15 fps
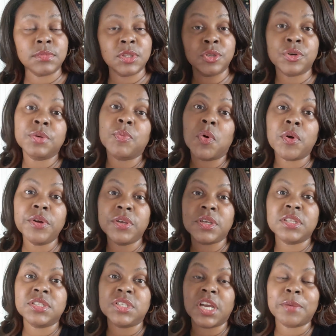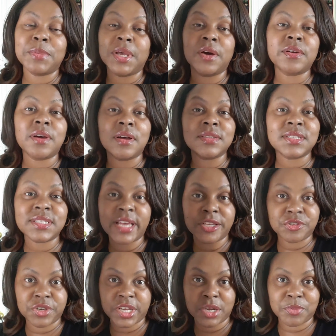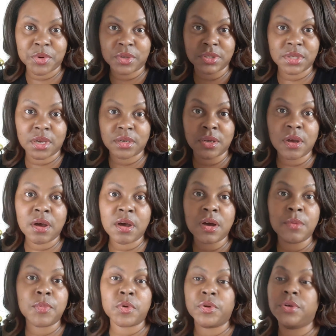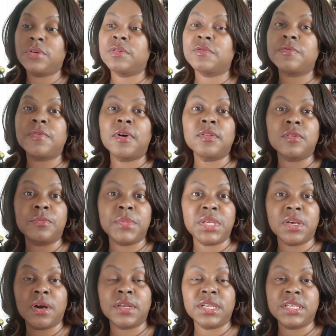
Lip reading: learn more, you can check me out on sandragabriel.com, or you can follow me on